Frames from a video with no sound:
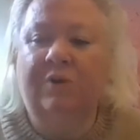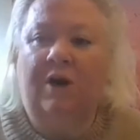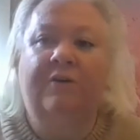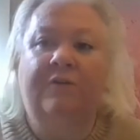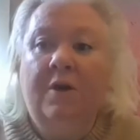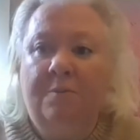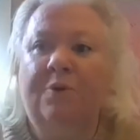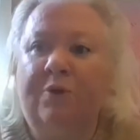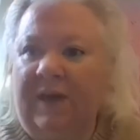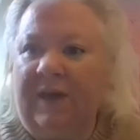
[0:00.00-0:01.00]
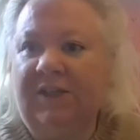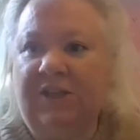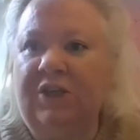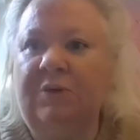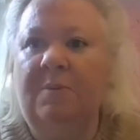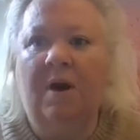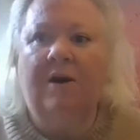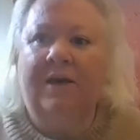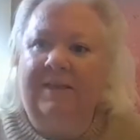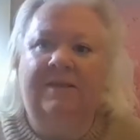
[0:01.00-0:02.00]
kind of moving into new
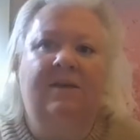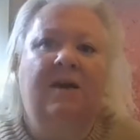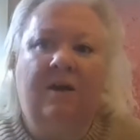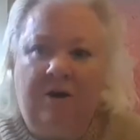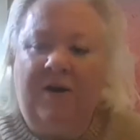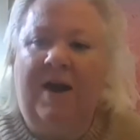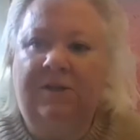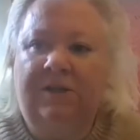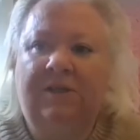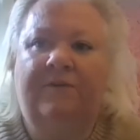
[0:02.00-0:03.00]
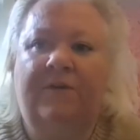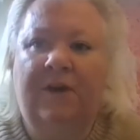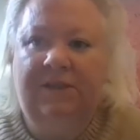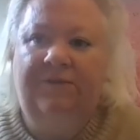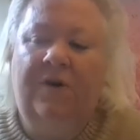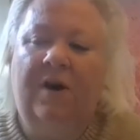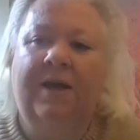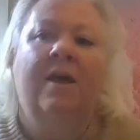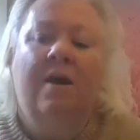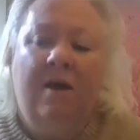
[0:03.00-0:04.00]
markets and kind of how to diversify
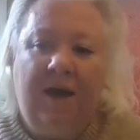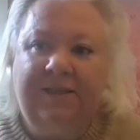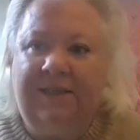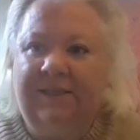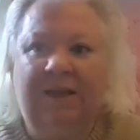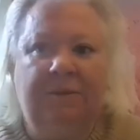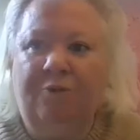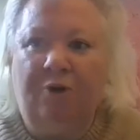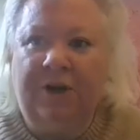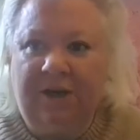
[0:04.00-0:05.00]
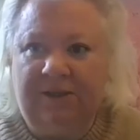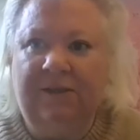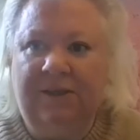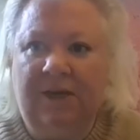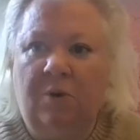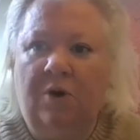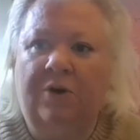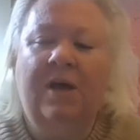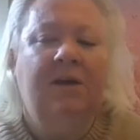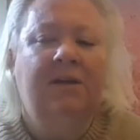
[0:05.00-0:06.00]
existing products and so on.
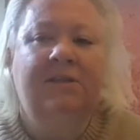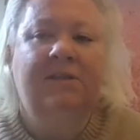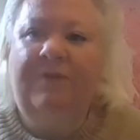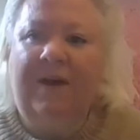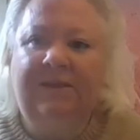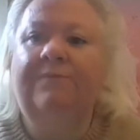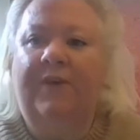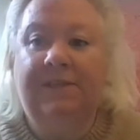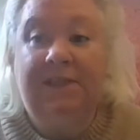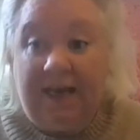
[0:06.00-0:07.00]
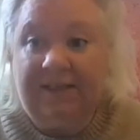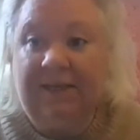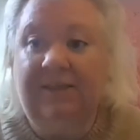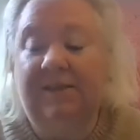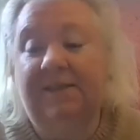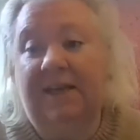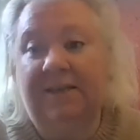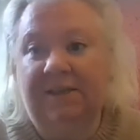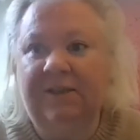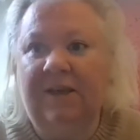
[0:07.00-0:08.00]
So we've had some fantastic
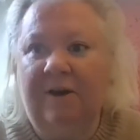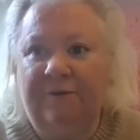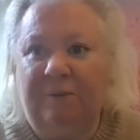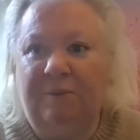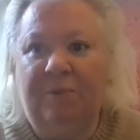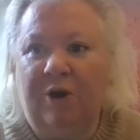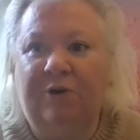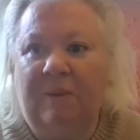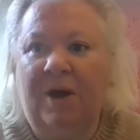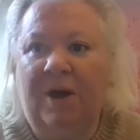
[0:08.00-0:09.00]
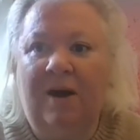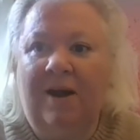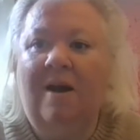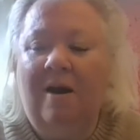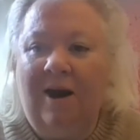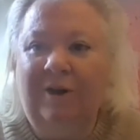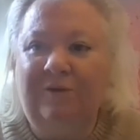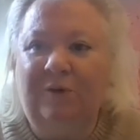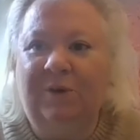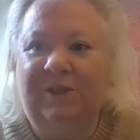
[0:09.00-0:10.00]
successes from the programme that I look
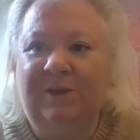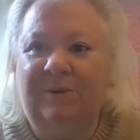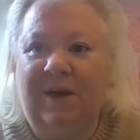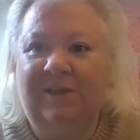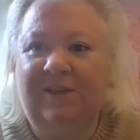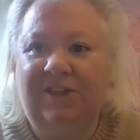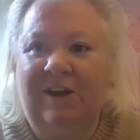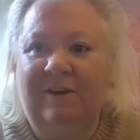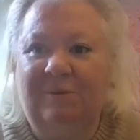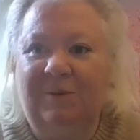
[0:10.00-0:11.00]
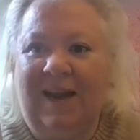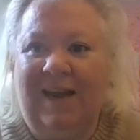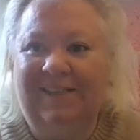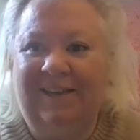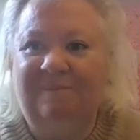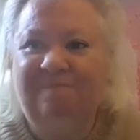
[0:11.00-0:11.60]
forward to sharing with you later.